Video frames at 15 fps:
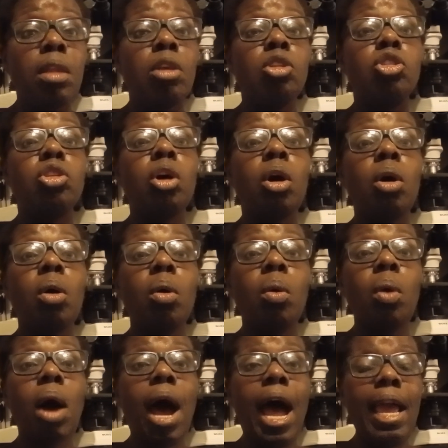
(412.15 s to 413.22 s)

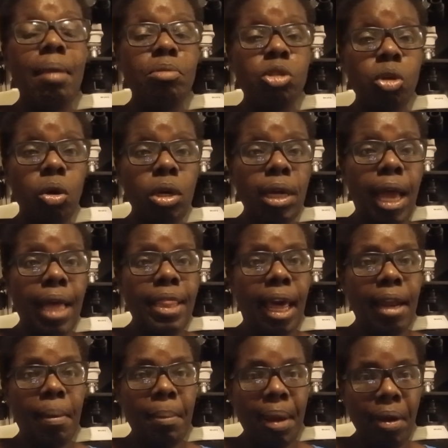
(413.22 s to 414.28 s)
So I am so glad
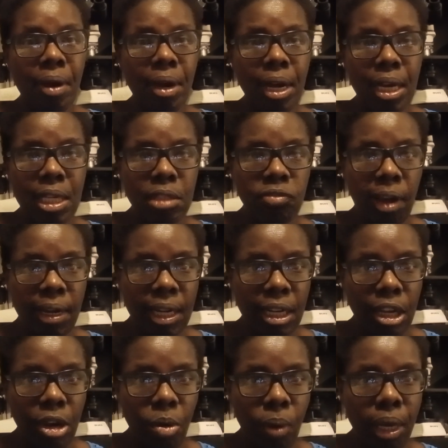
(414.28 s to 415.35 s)
that America is
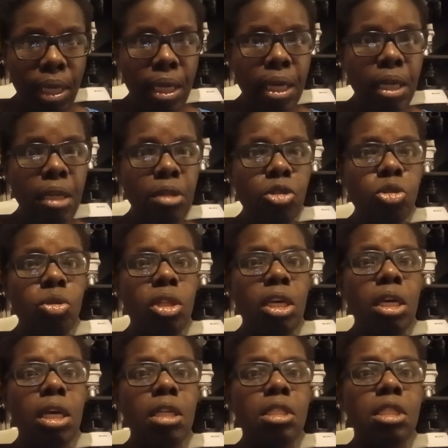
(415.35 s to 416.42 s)
finally awakening to
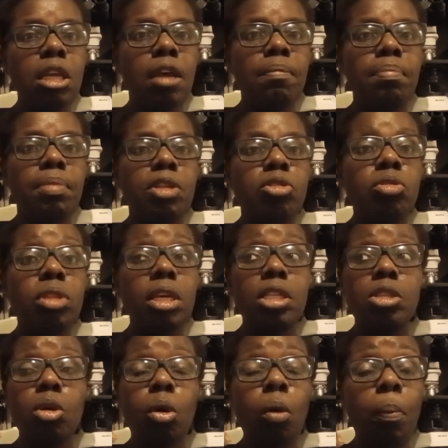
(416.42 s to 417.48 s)
this to
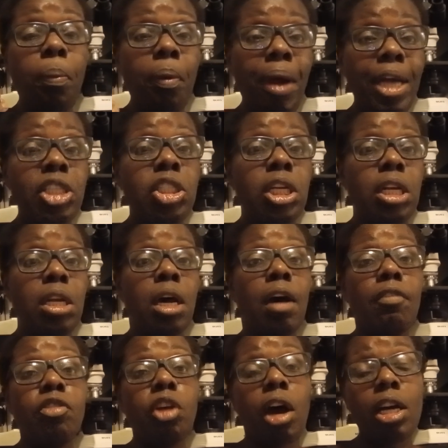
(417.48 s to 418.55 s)
this oppression
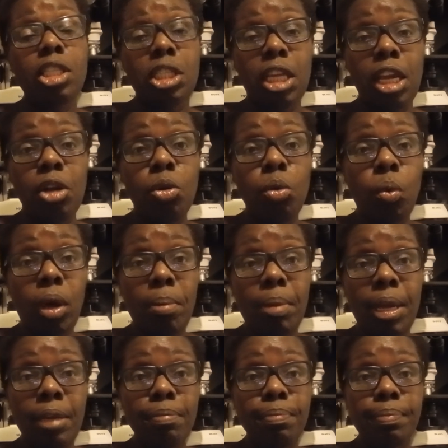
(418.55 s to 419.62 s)
of dark skinned
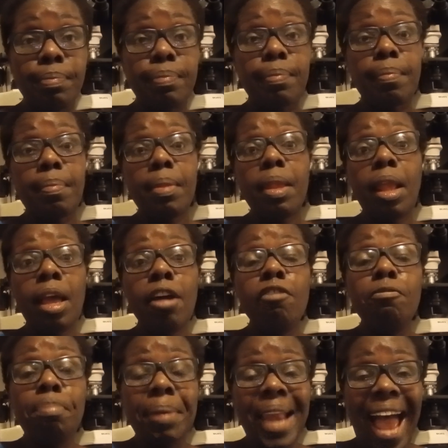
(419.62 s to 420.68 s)
women
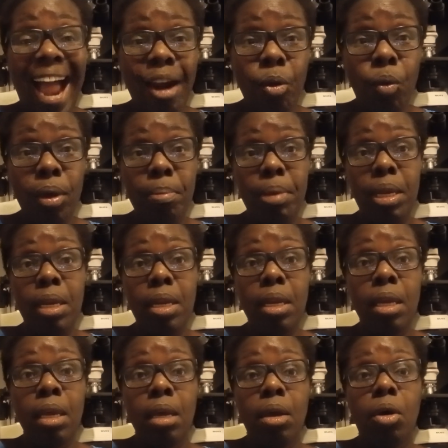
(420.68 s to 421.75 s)
of black women,
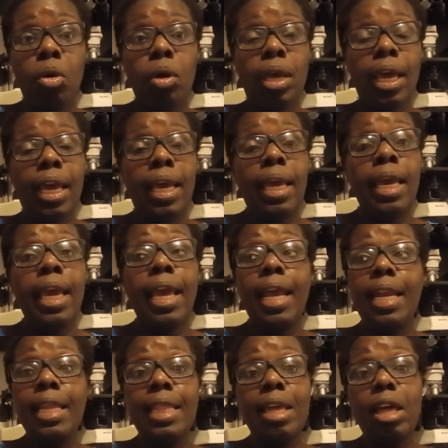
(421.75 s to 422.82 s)
okay,
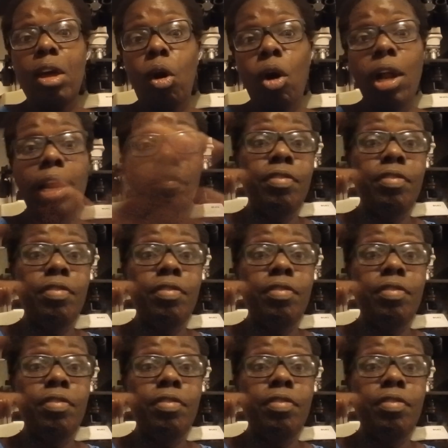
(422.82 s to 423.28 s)
in all of